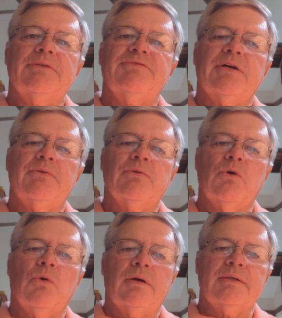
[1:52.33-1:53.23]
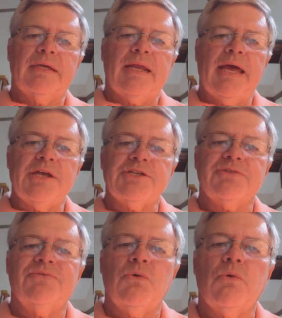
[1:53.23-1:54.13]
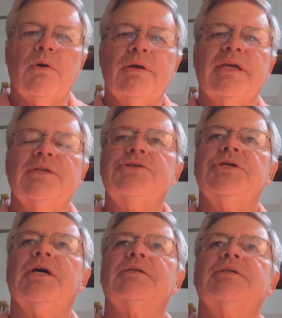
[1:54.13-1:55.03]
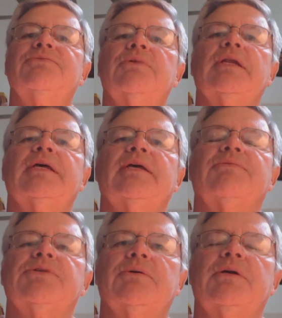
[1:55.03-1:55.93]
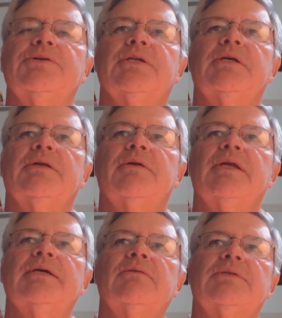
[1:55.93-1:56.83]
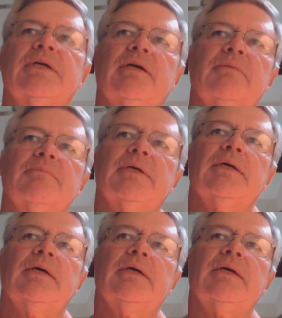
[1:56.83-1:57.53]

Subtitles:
in federal court and asked for injunctive relief. So here's another legal term.